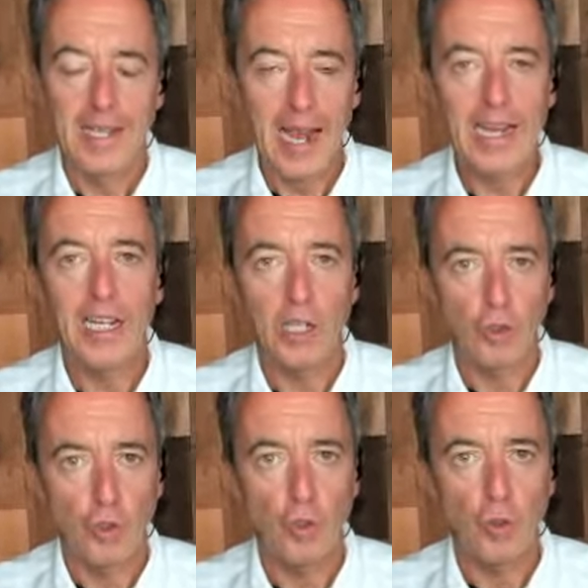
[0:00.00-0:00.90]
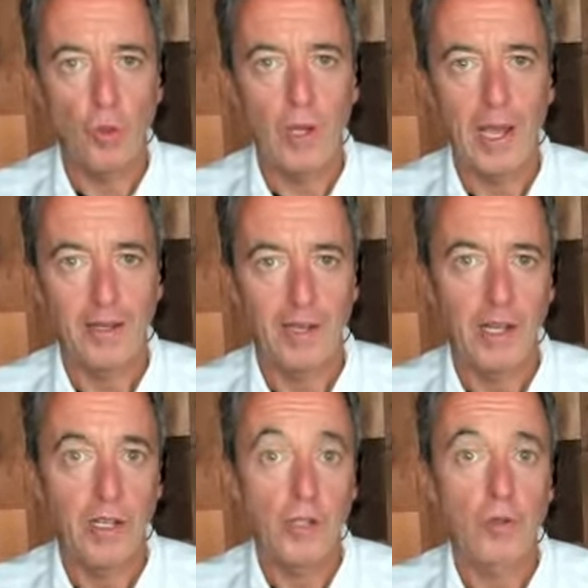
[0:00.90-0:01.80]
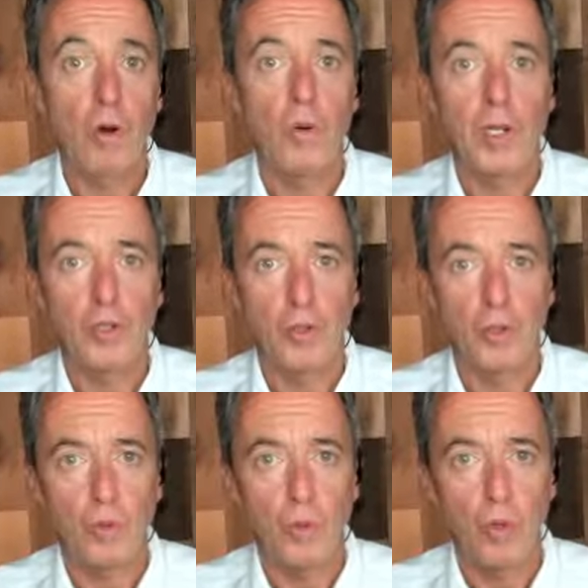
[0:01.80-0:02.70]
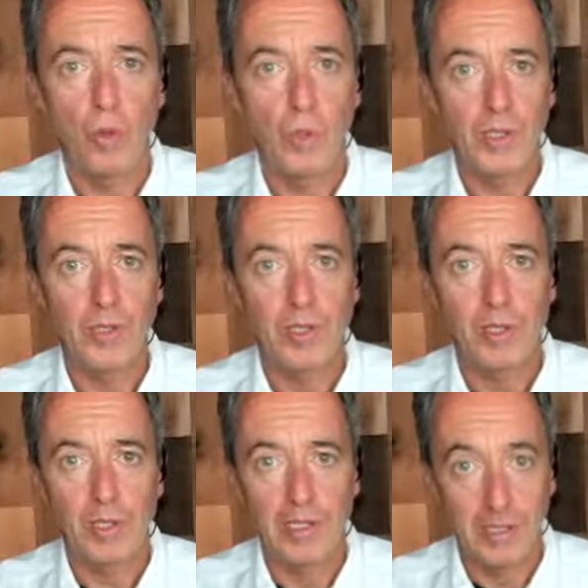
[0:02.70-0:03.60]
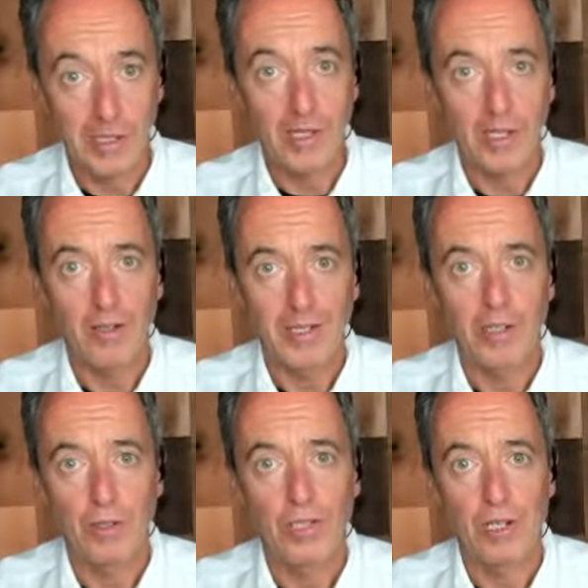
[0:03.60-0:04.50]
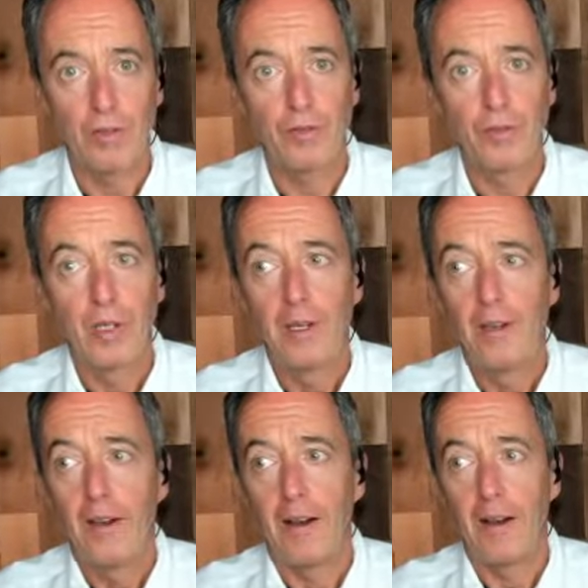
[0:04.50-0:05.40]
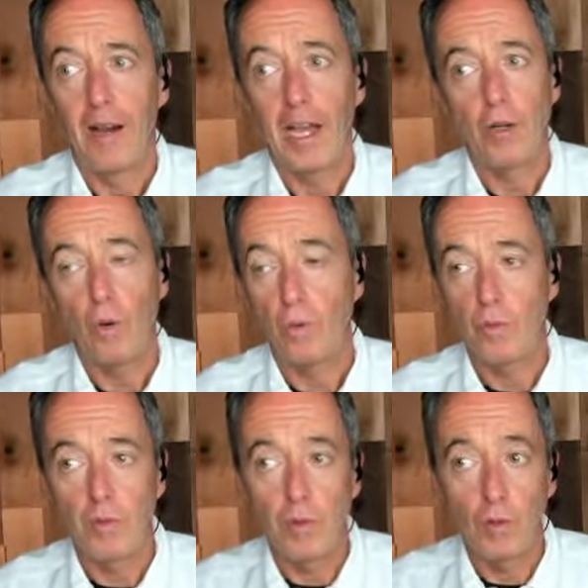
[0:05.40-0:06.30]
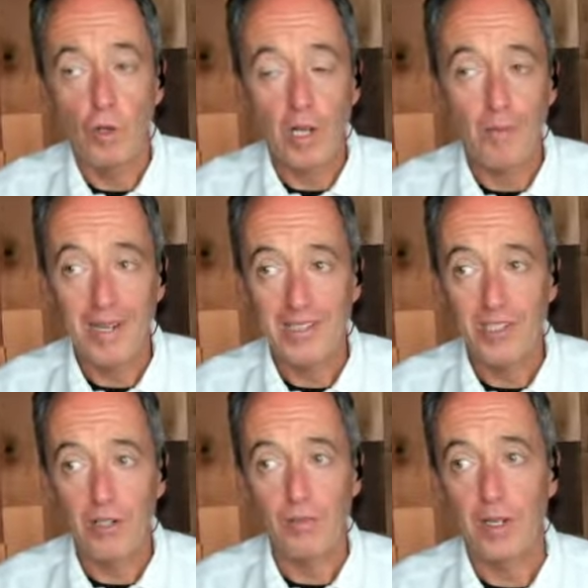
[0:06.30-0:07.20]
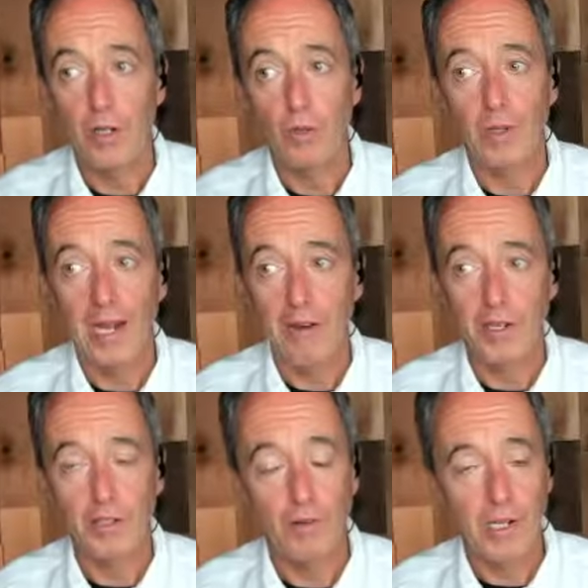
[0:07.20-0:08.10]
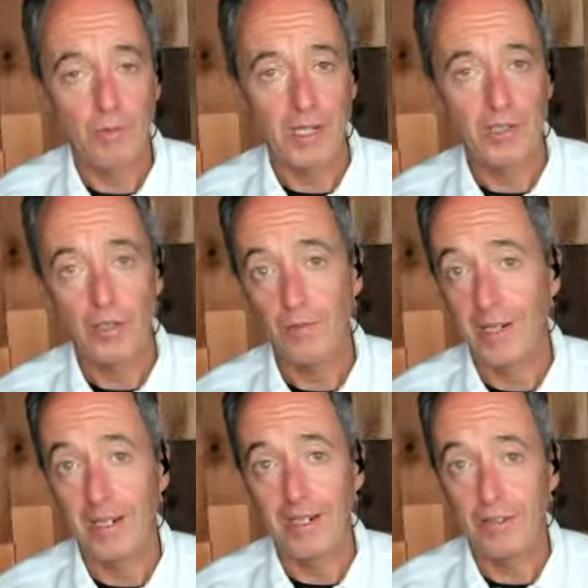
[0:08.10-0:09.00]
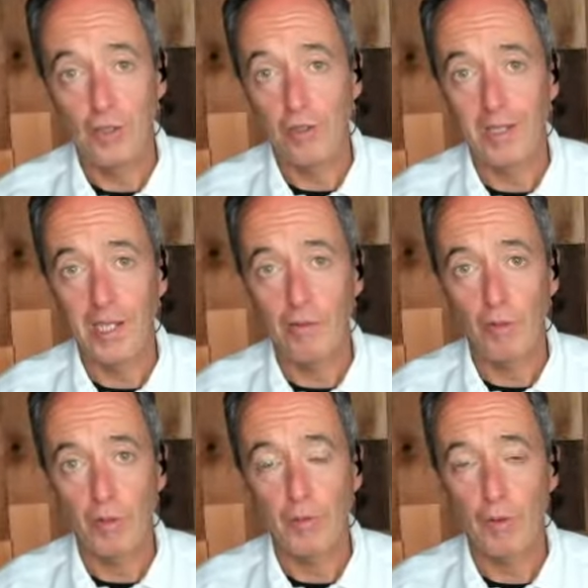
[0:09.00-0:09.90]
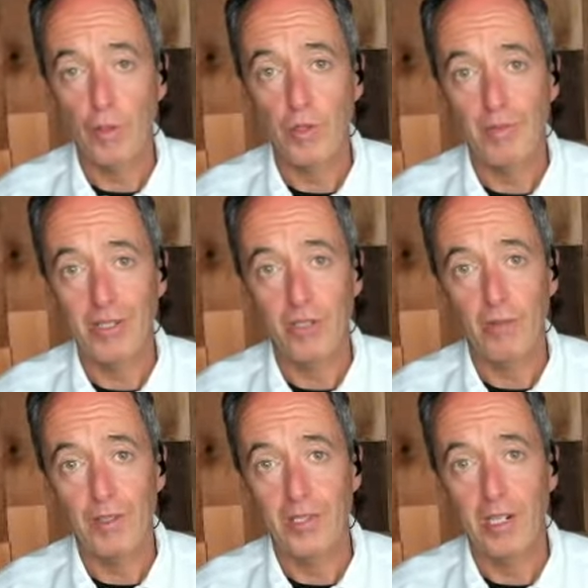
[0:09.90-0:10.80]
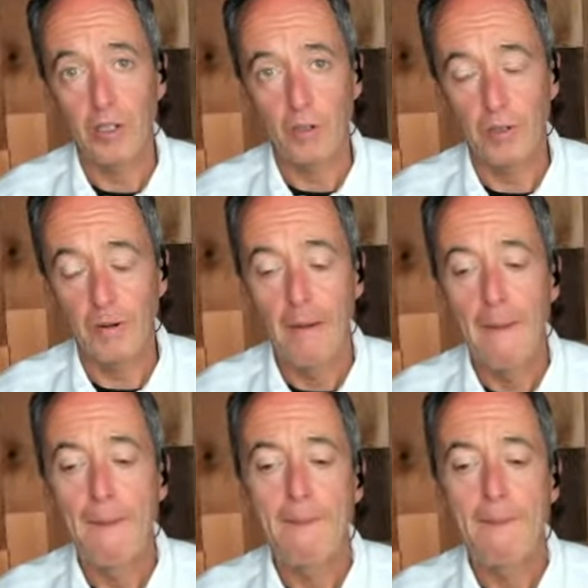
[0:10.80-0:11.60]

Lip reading: guiding you, and yet it is always you who is indeed healing yourself. I don't look at myself, I don't characterize myself, and I certainly never refer to myself as a healer,